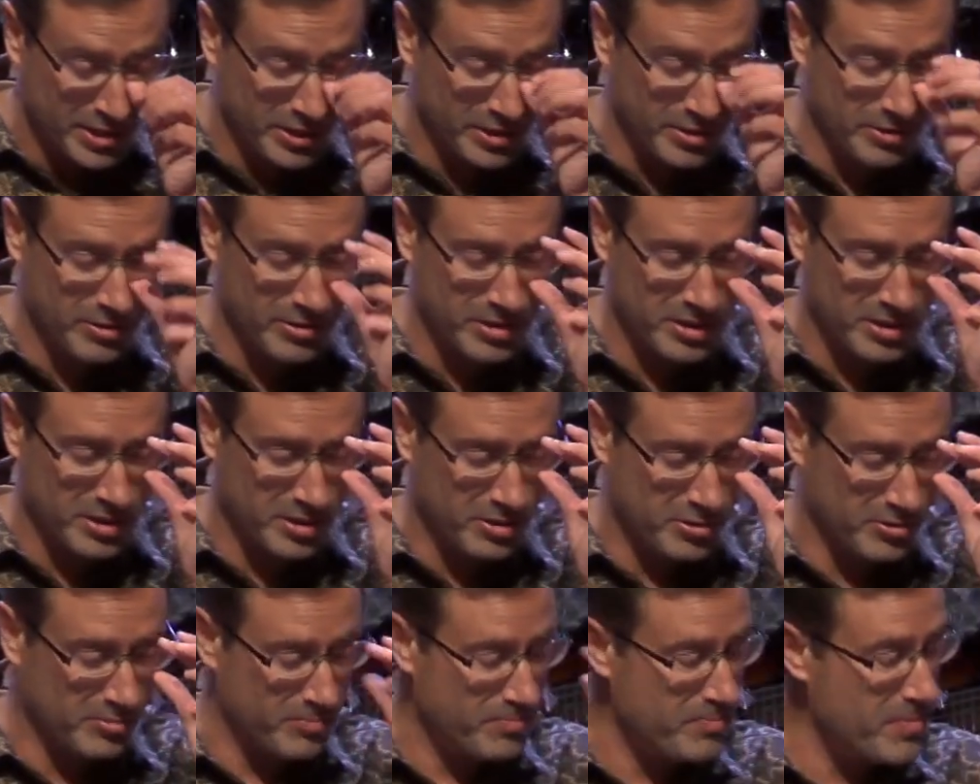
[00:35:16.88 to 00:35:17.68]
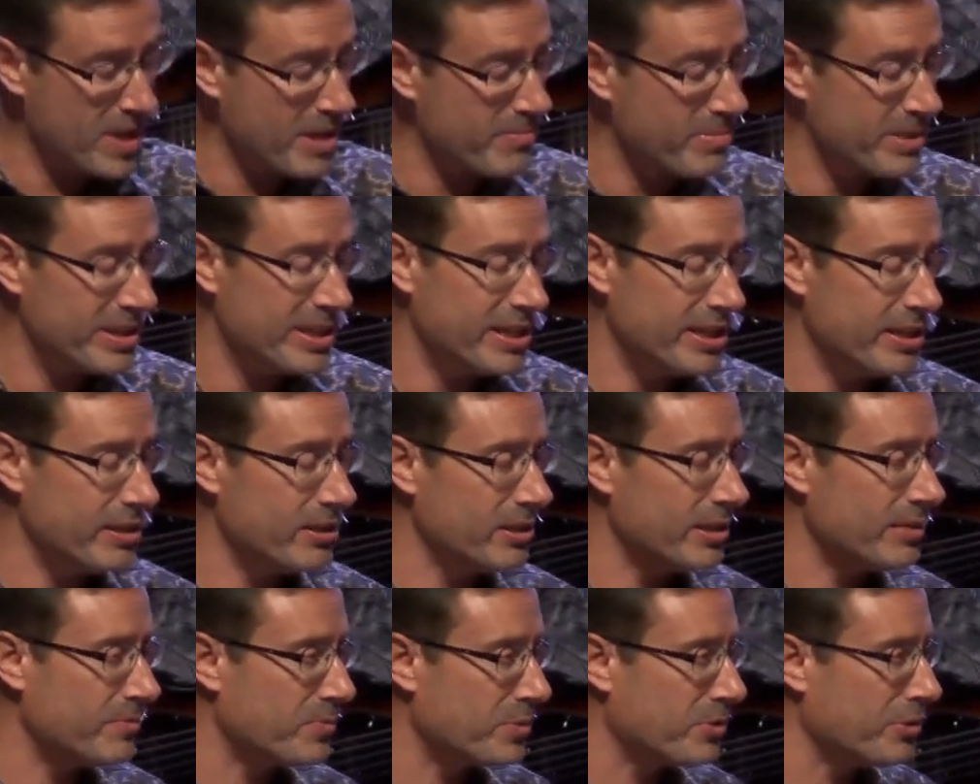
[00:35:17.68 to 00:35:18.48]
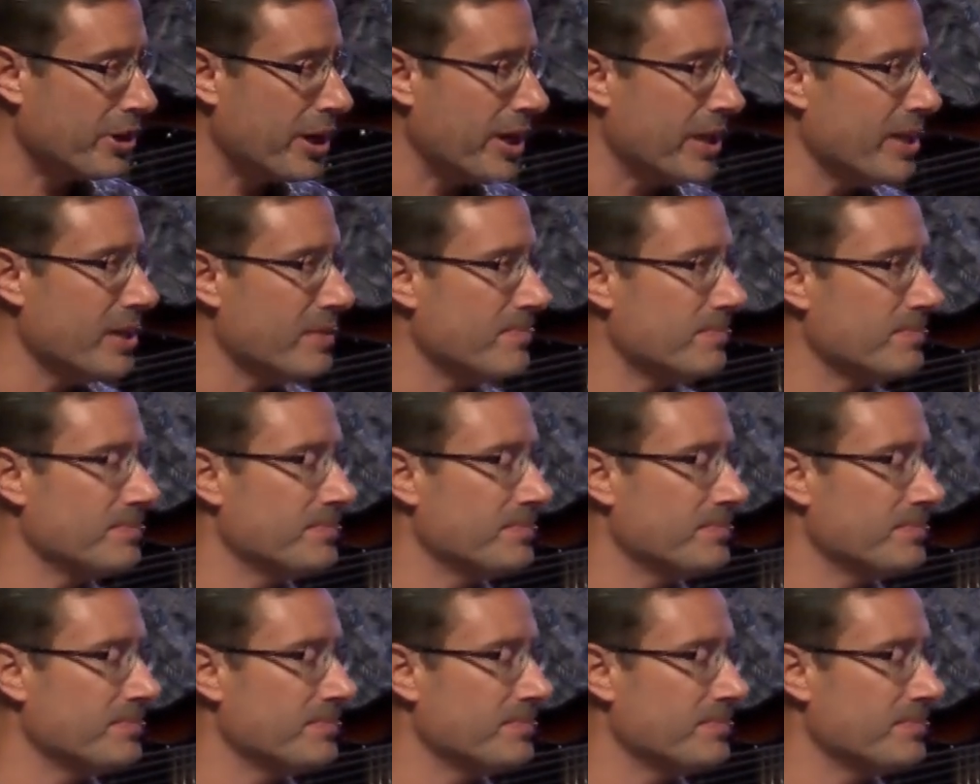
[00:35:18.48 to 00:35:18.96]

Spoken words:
you to maybe kneel and pray.